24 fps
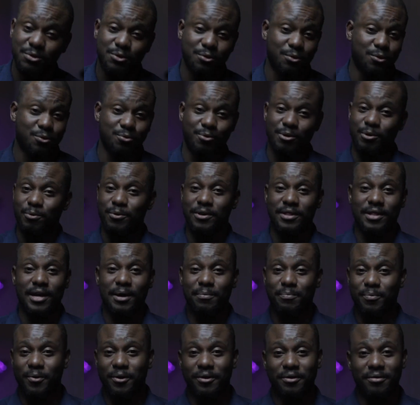to throw away
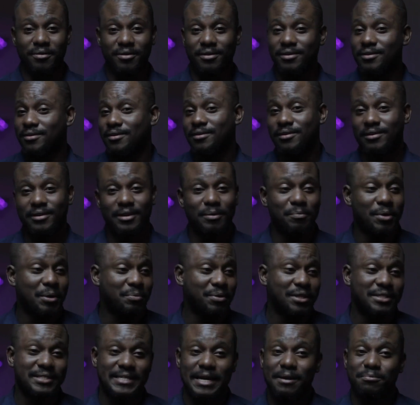that pot. It may
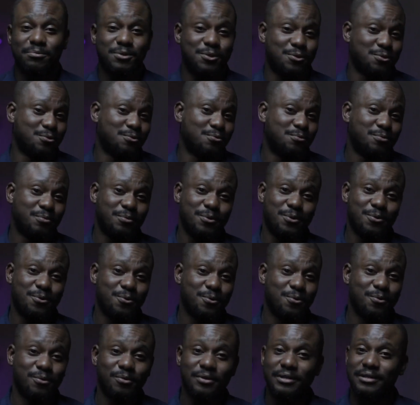be time to, you
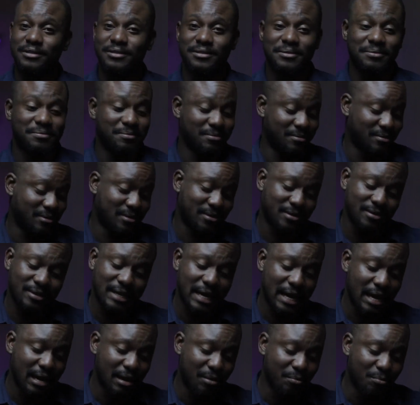know,
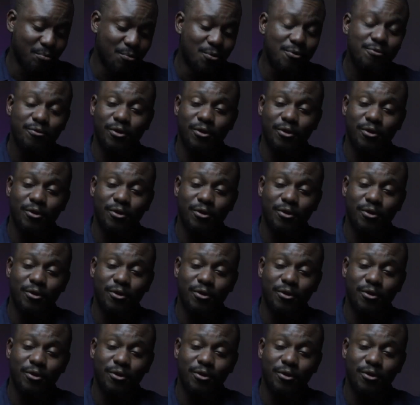move